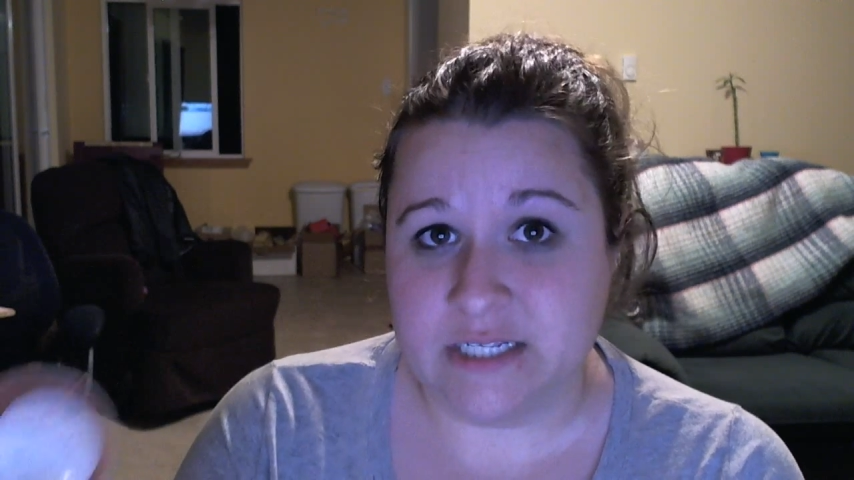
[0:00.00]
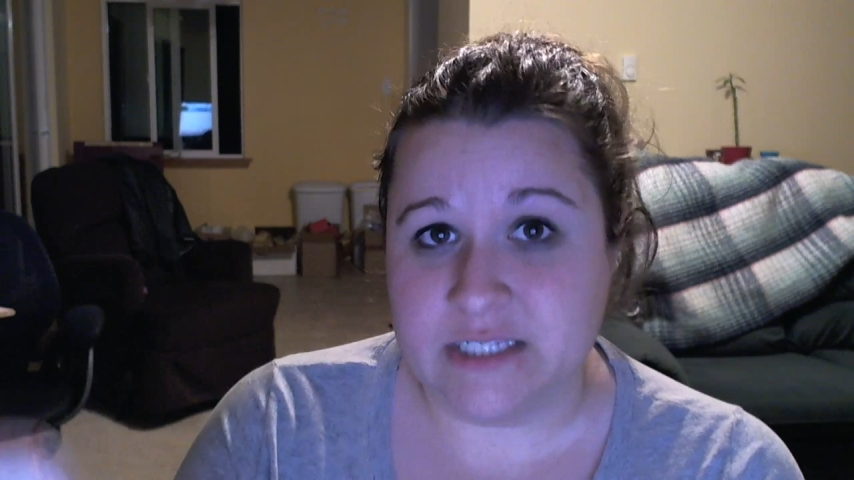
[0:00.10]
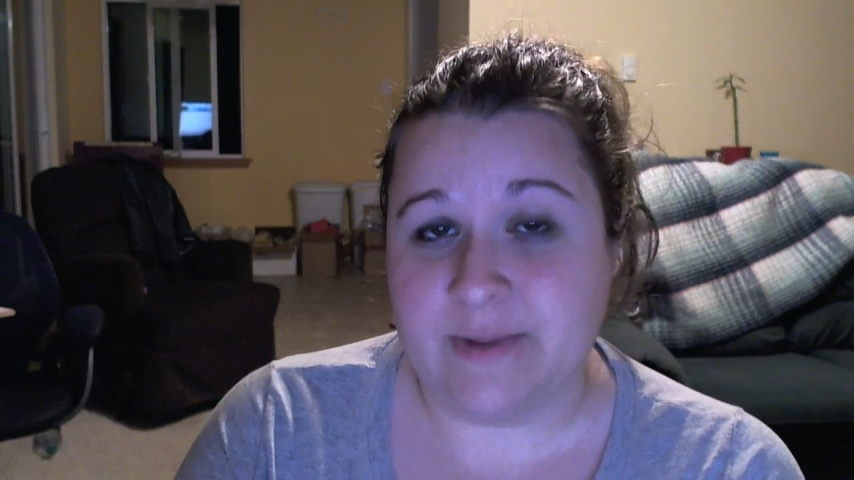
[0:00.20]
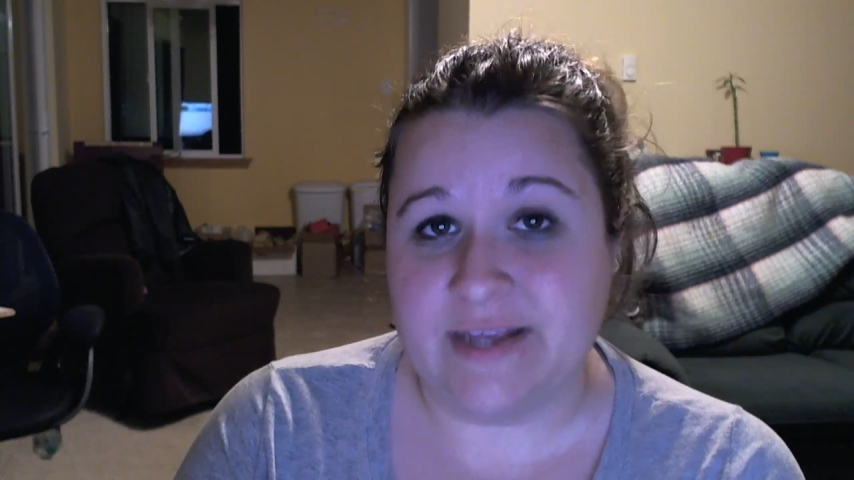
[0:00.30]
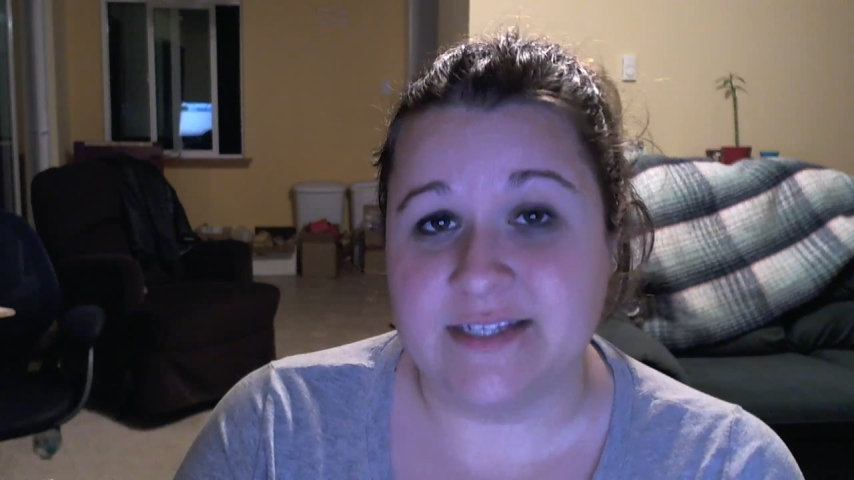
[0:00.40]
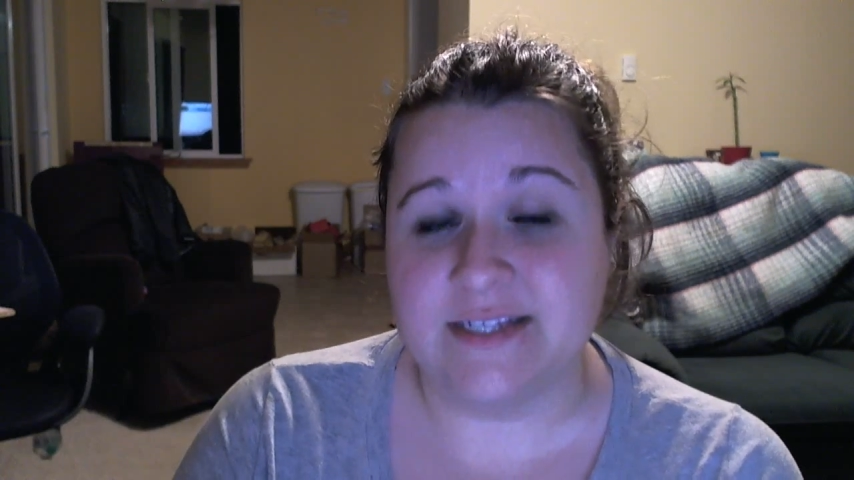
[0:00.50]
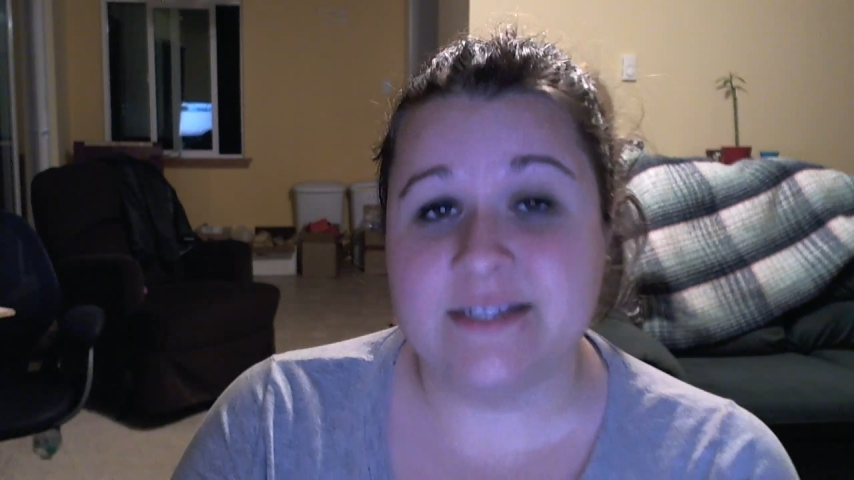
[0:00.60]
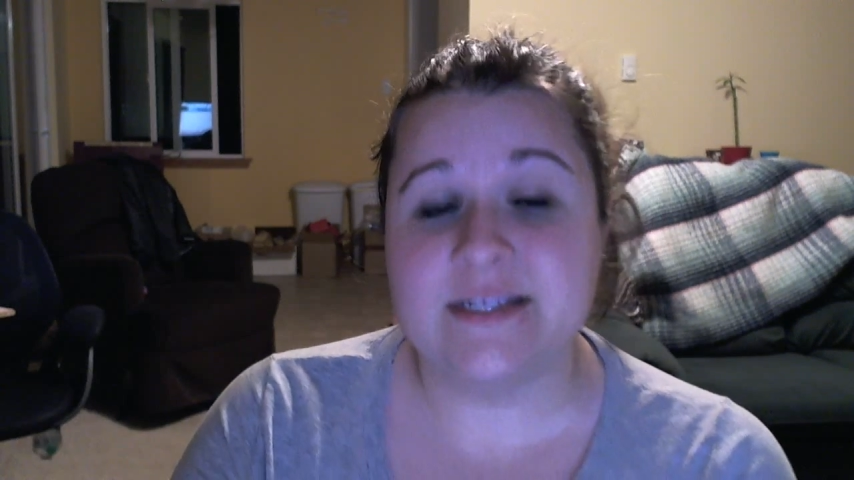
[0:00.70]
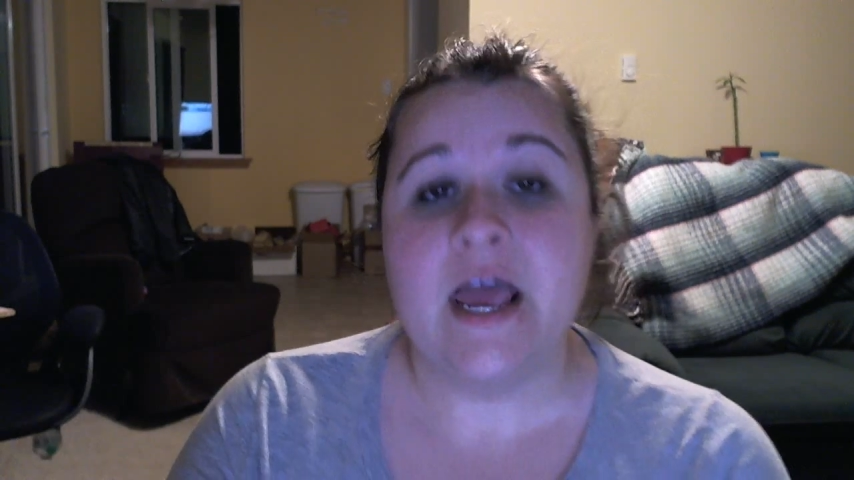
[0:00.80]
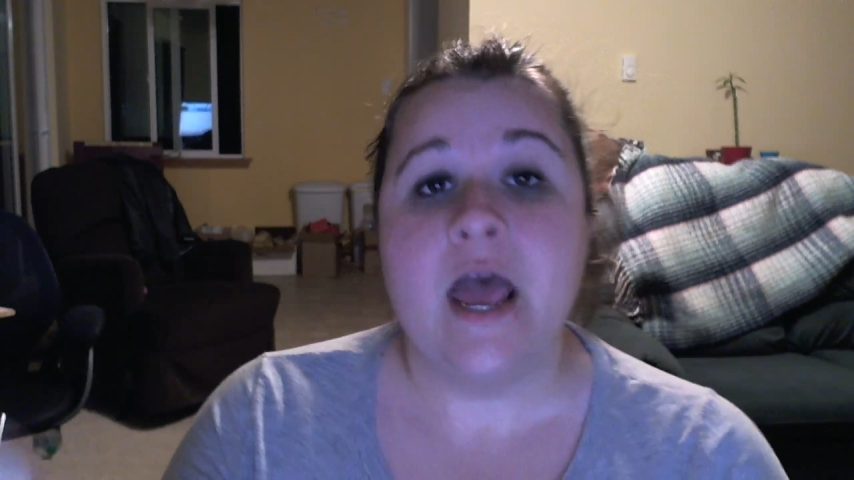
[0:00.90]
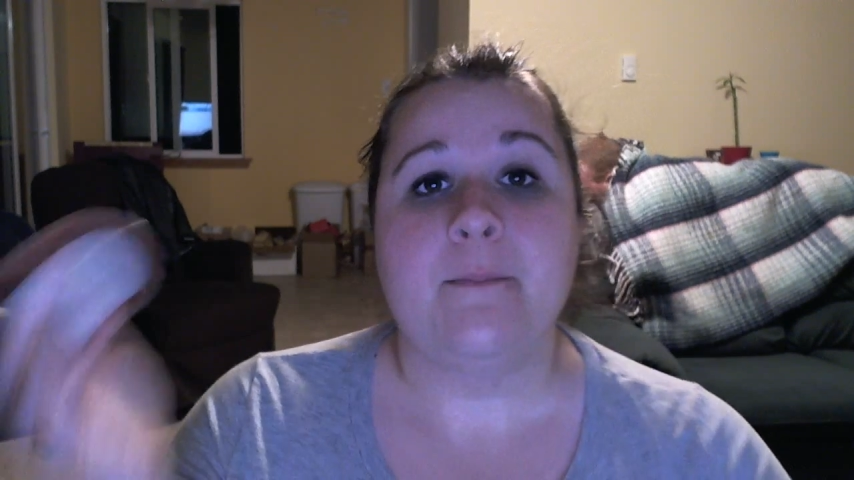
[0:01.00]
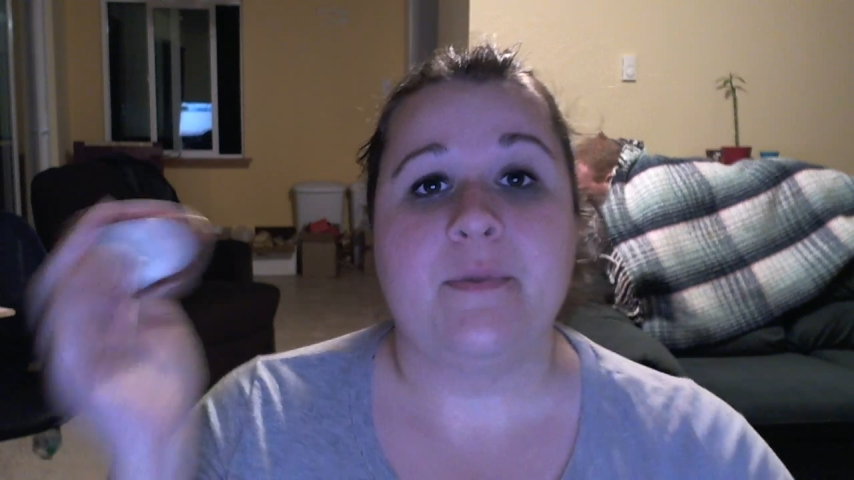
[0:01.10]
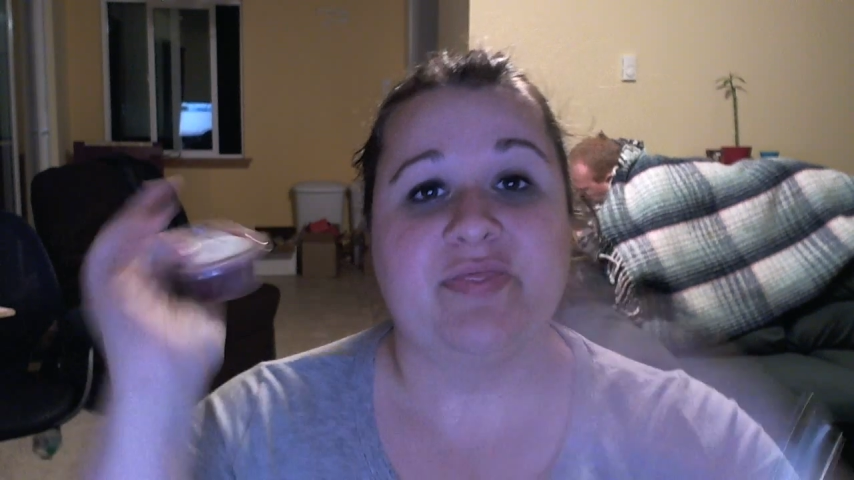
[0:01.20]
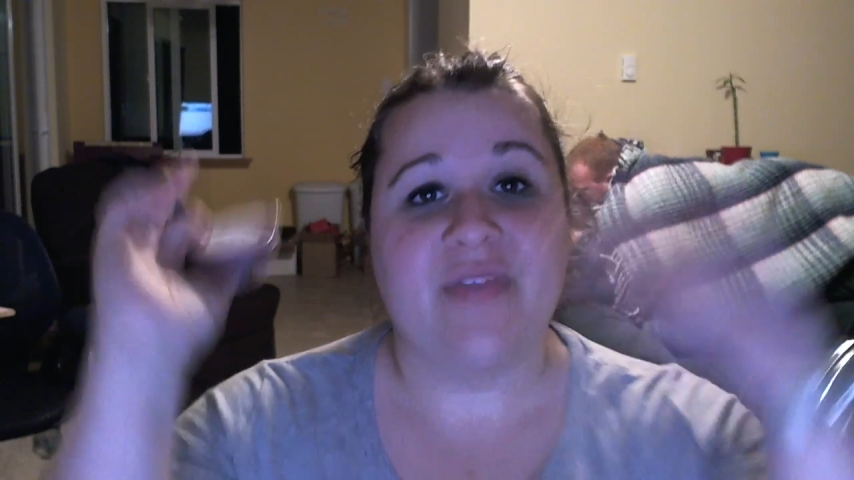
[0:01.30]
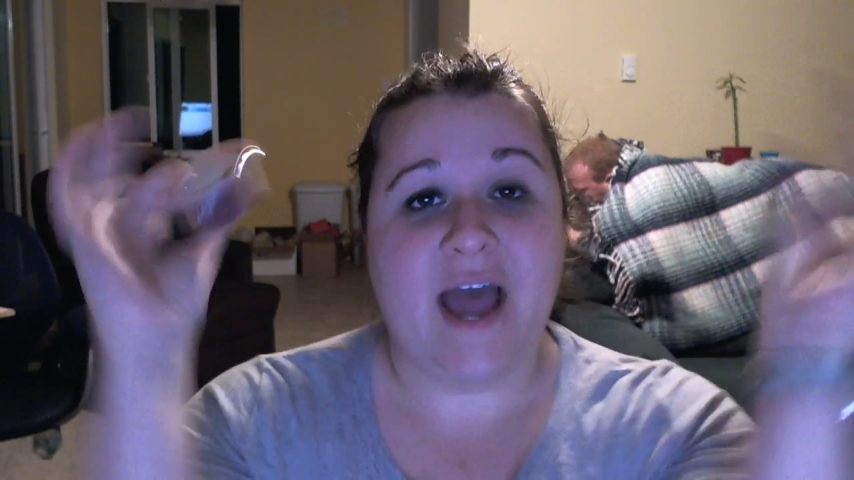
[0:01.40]
Spices,
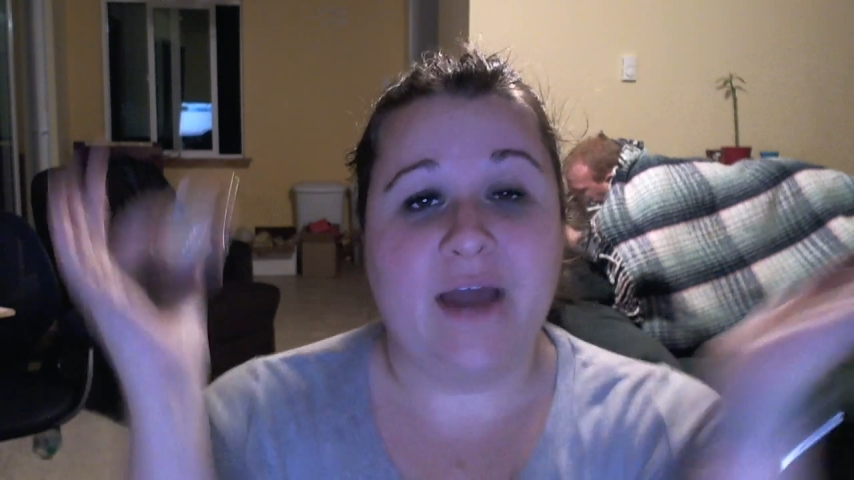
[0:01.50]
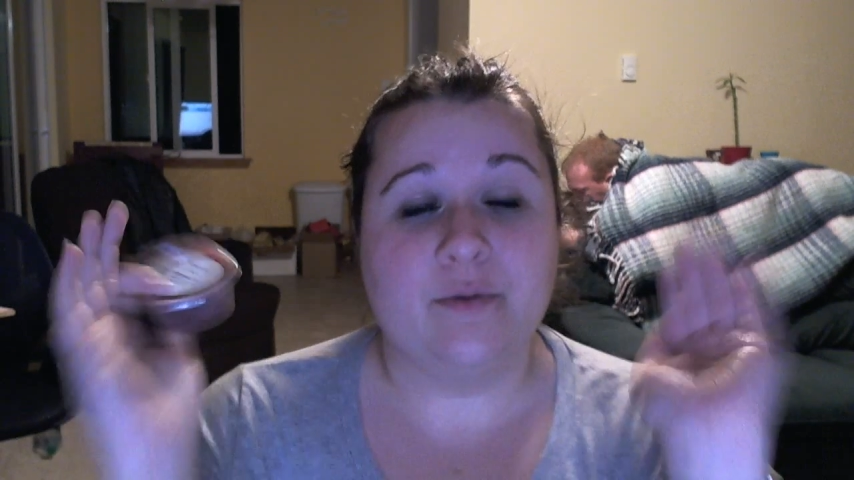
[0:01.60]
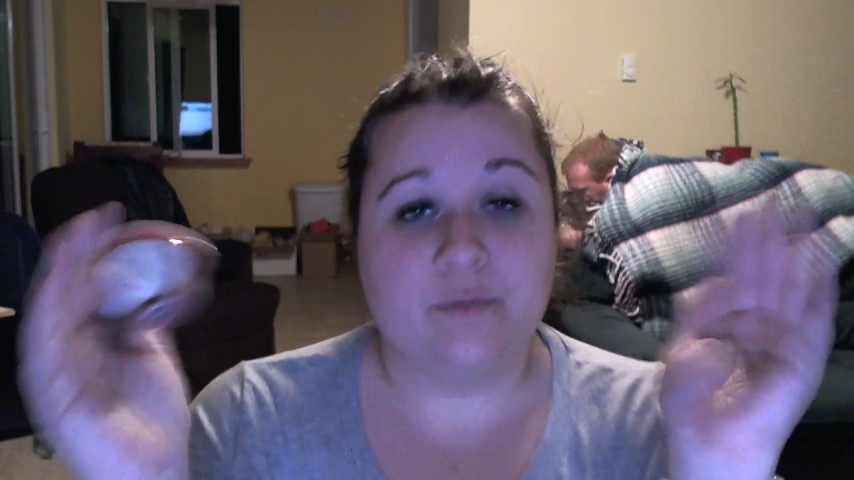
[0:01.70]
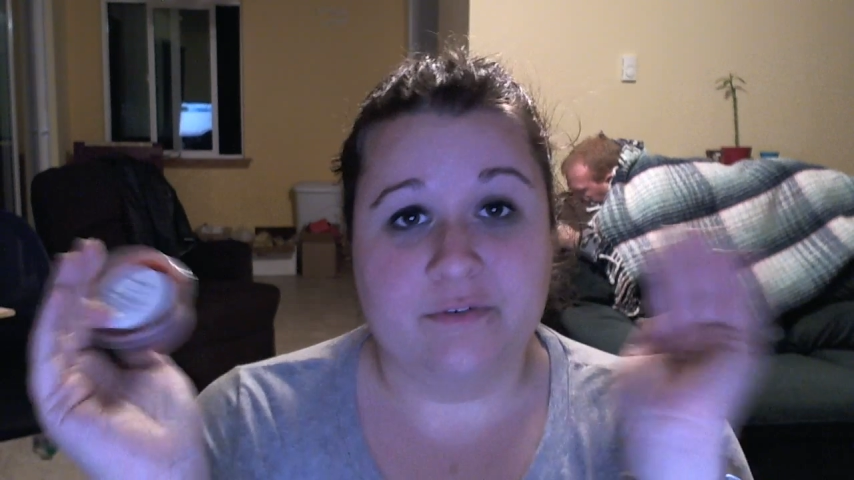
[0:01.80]
but that